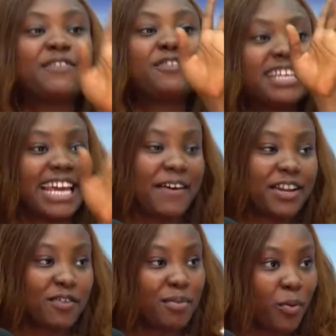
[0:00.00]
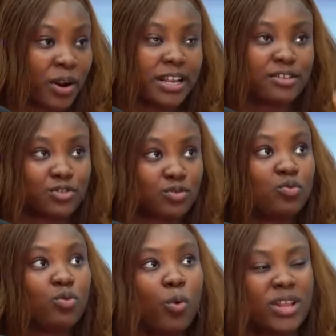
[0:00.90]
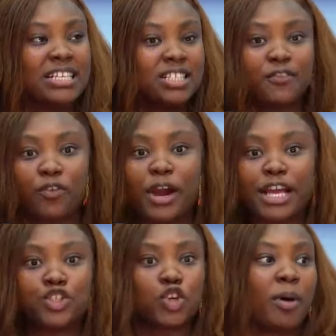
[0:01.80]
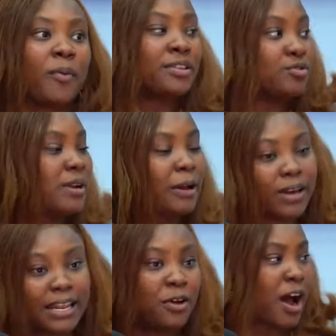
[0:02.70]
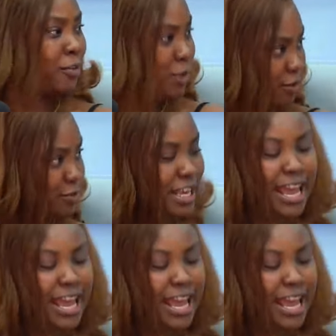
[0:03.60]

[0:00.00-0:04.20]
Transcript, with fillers: even the get ready with me one I wanted to do was actually for a job I went to do. Like, okay, you know how girls will say,